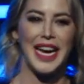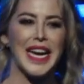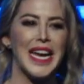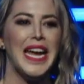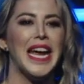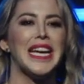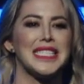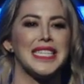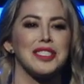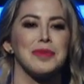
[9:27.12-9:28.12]
like, is
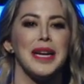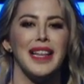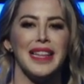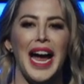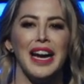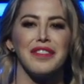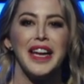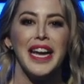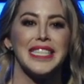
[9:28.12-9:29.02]
this real life?